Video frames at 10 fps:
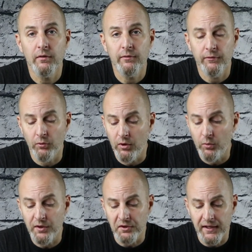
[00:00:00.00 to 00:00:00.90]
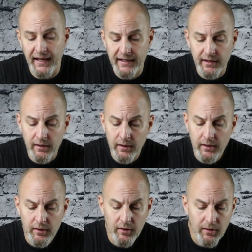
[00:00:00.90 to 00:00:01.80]
for what you're getting.
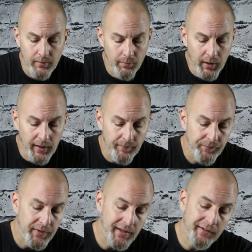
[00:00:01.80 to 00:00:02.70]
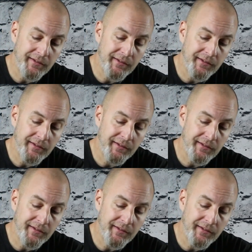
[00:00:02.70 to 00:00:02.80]
But at